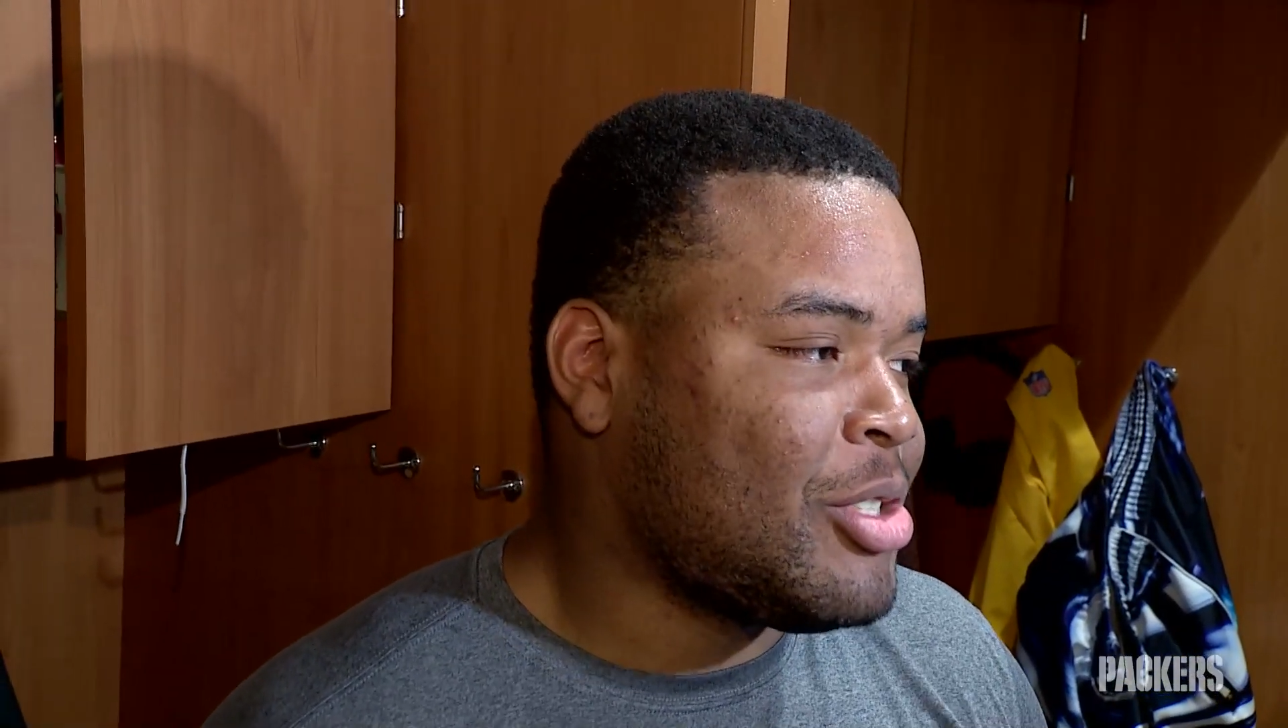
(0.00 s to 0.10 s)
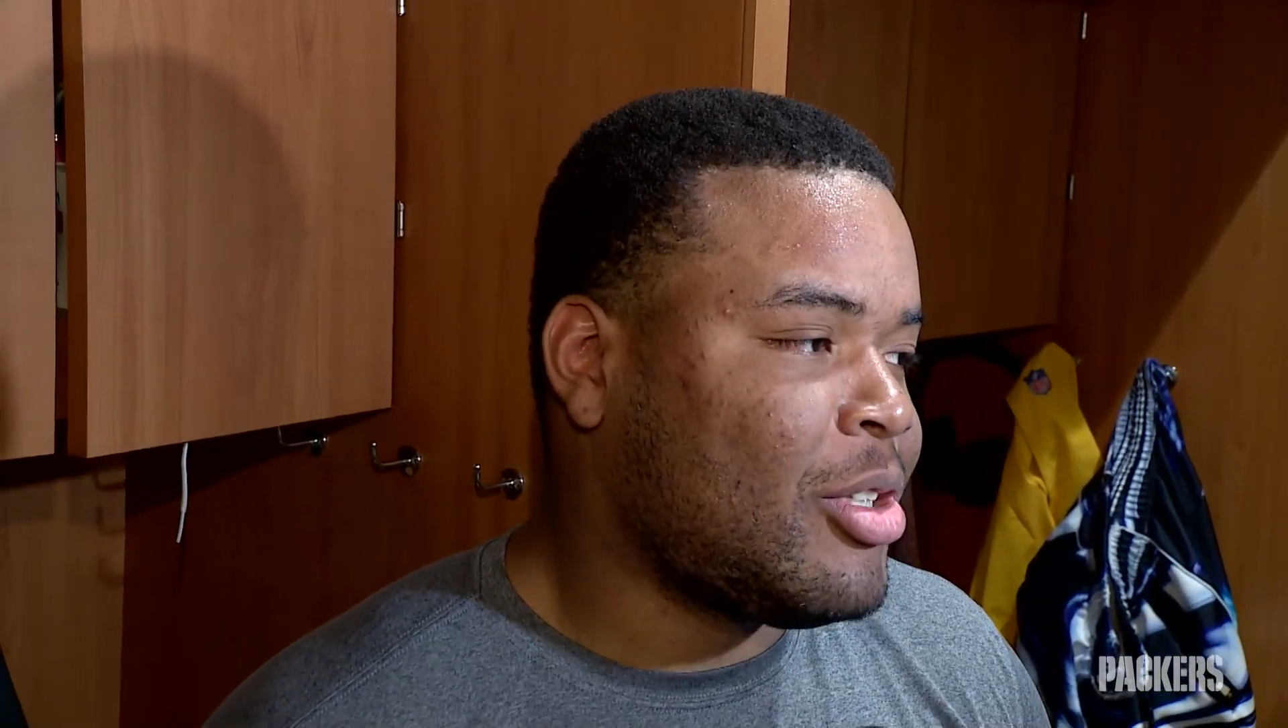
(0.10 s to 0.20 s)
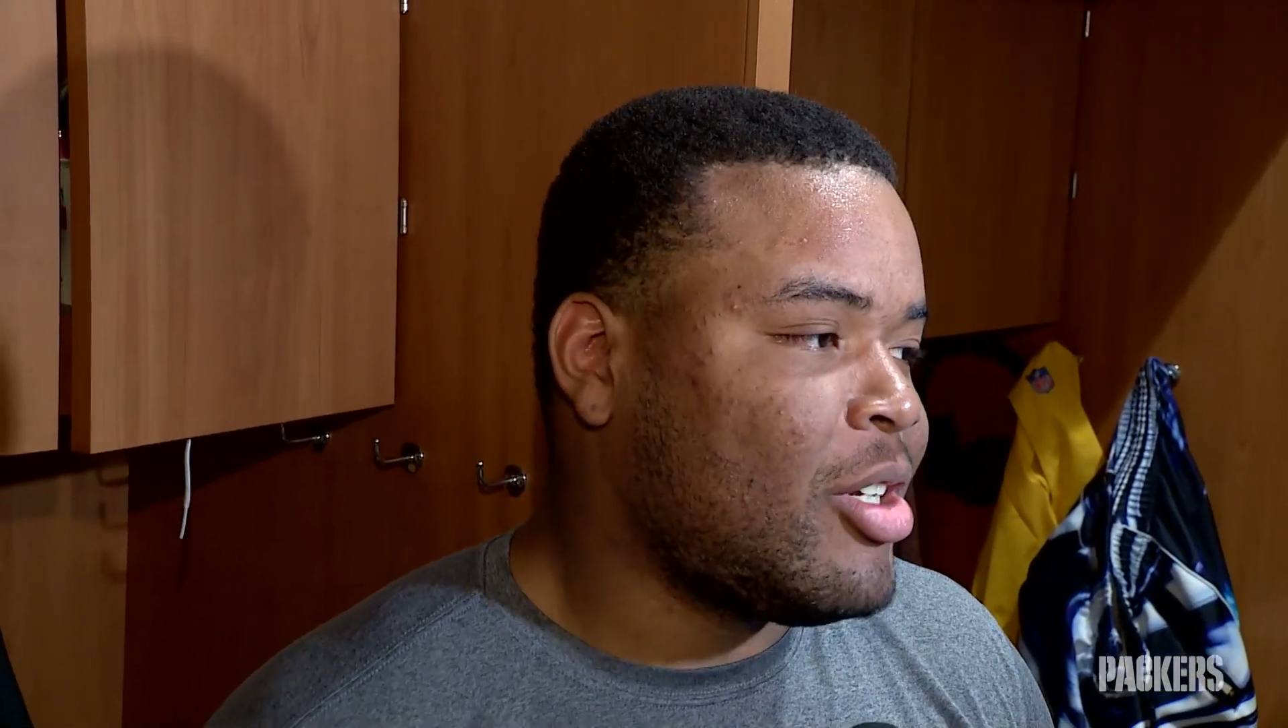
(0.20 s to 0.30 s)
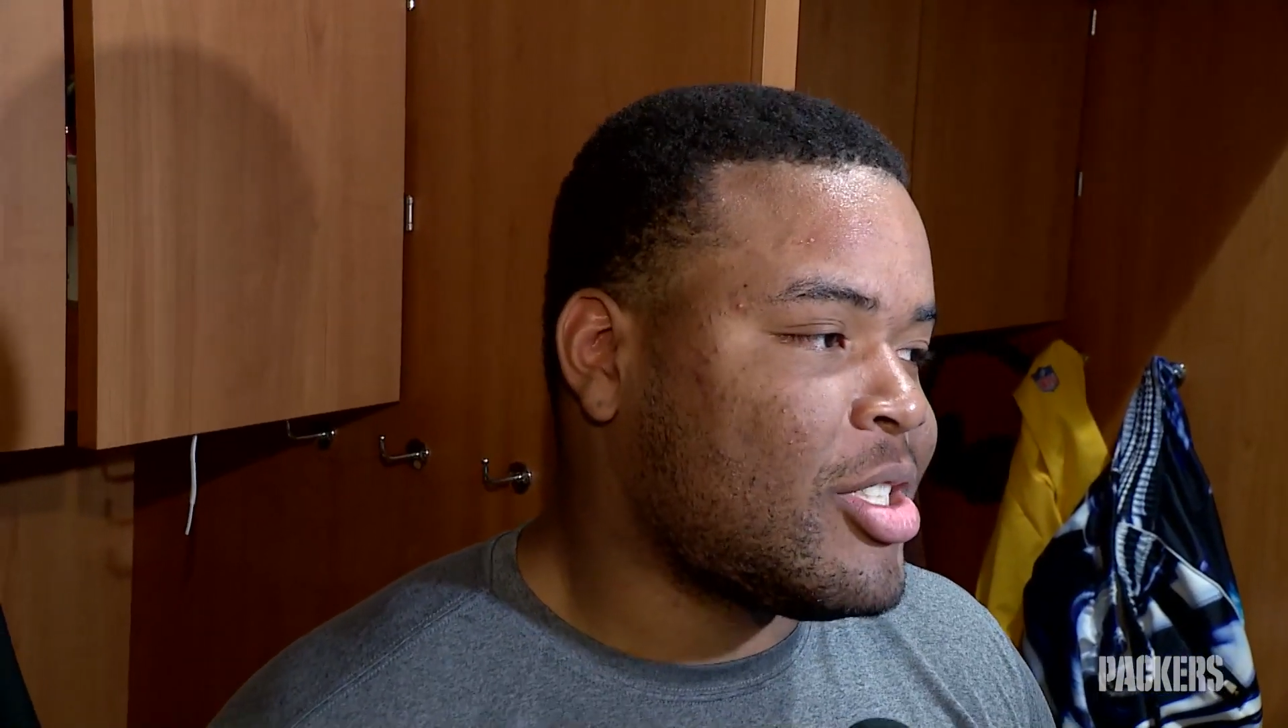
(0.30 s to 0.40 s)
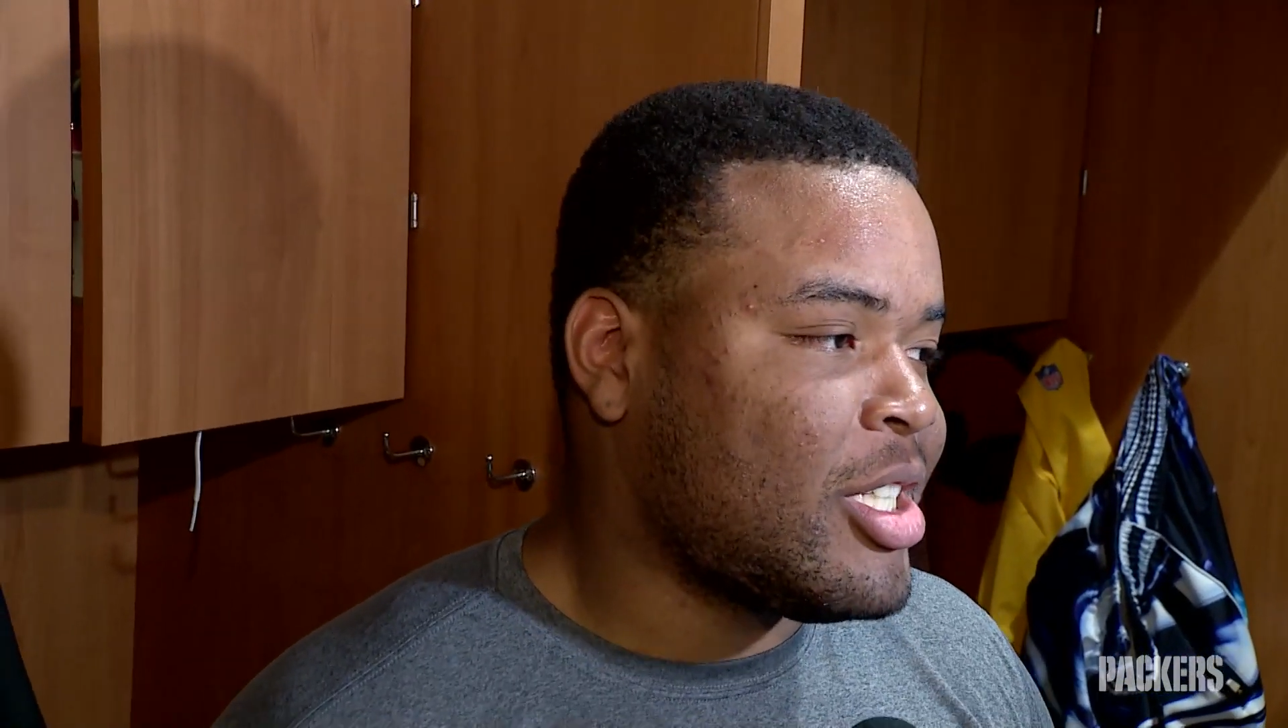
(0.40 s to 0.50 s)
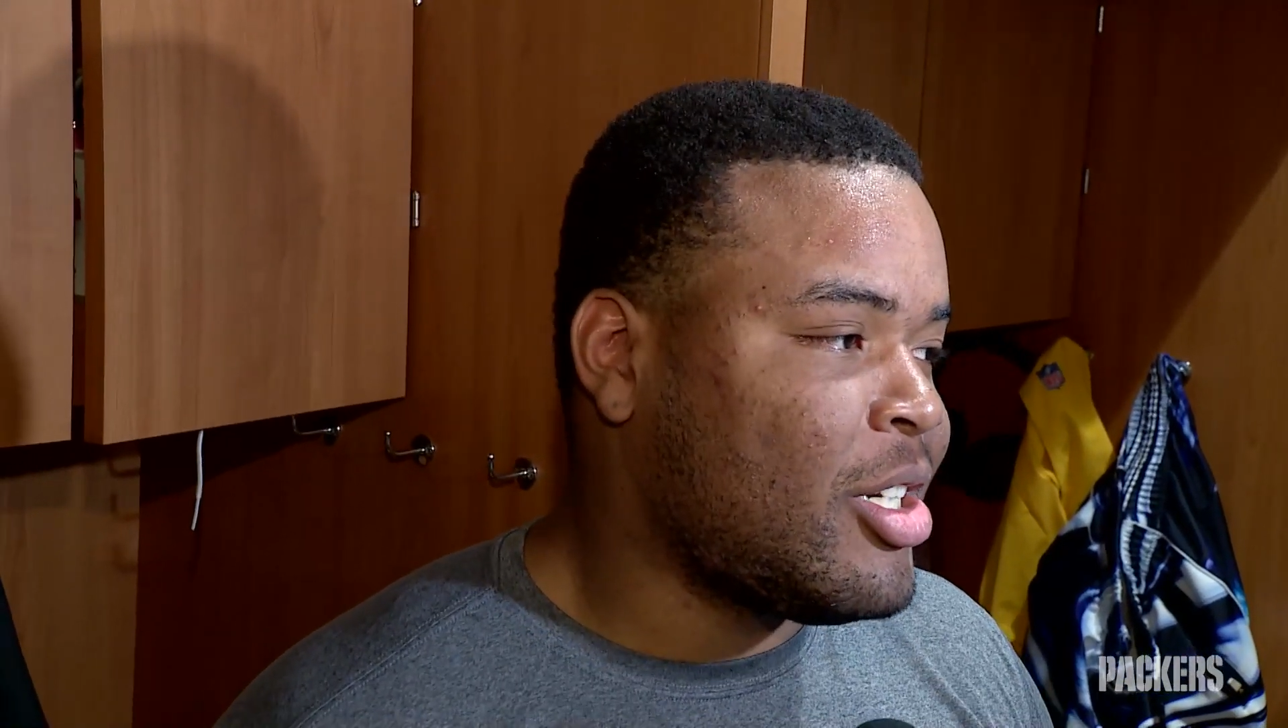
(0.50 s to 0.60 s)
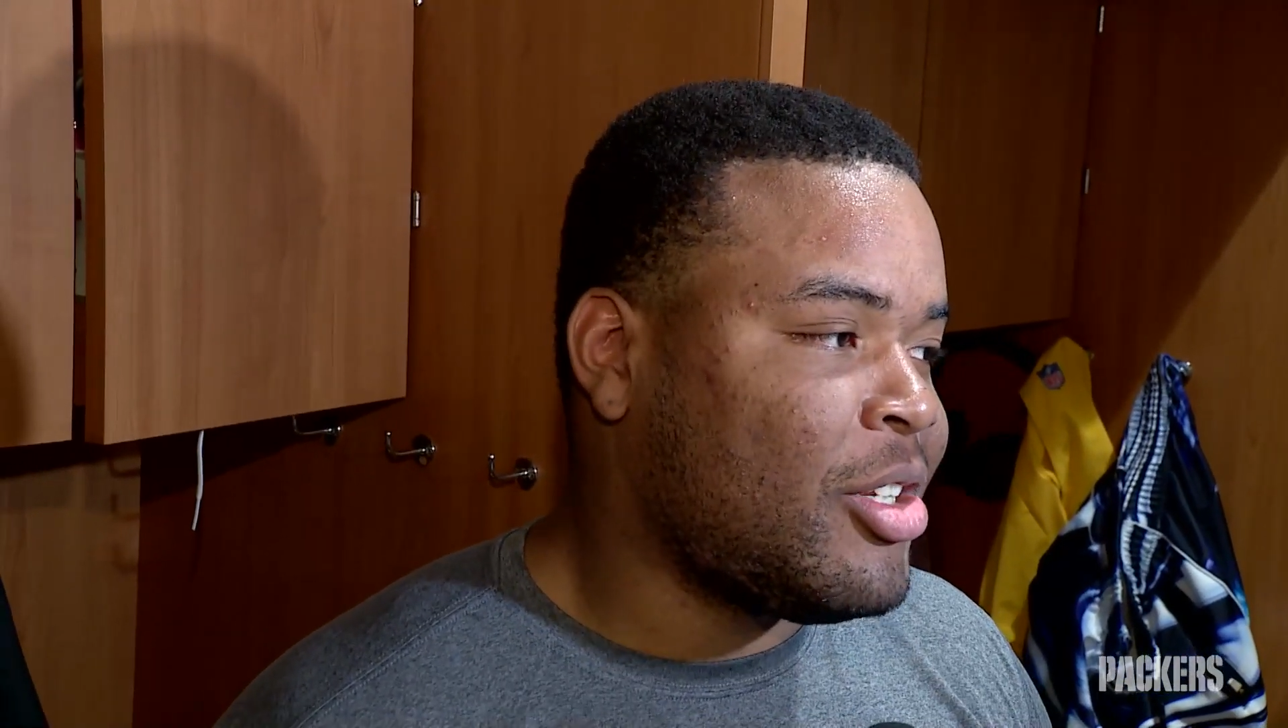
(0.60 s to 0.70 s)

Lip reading: you learn center,